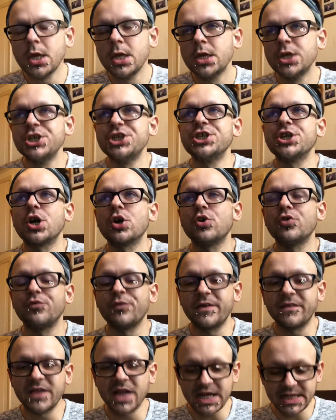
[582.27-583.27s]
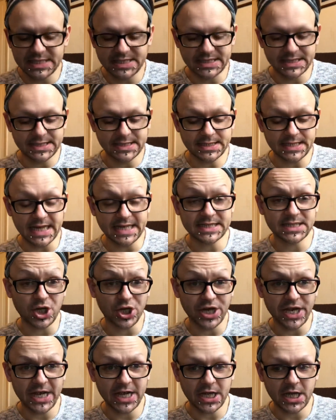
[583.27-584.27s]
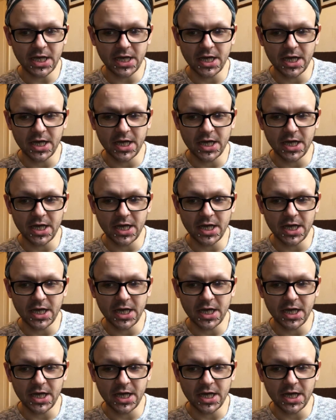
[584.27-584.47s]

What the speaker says: She's got good reflexes. It's like Sonic,